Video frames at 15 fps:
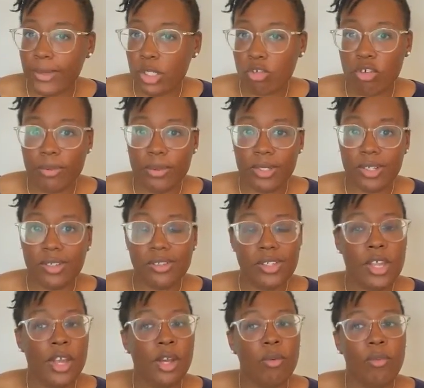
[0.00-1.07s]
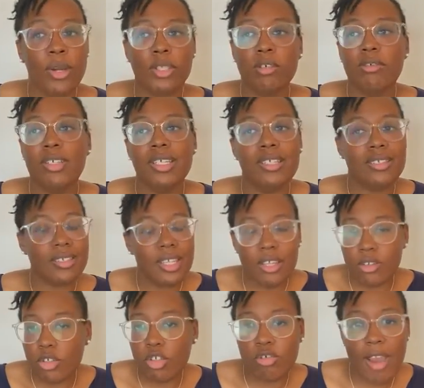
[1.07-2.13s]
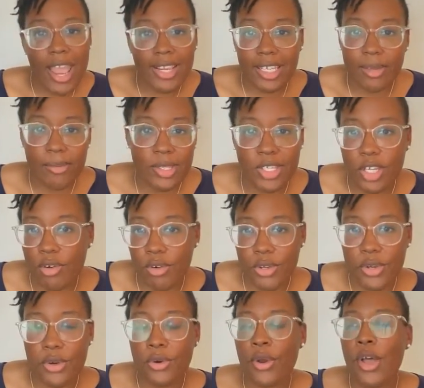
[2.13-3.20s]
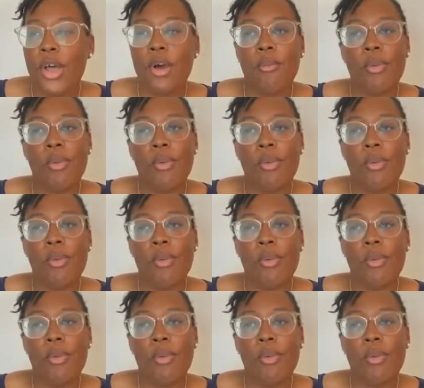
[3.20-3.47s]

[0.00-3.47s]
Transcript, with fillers: job descriptions, whether you need sales tracking material,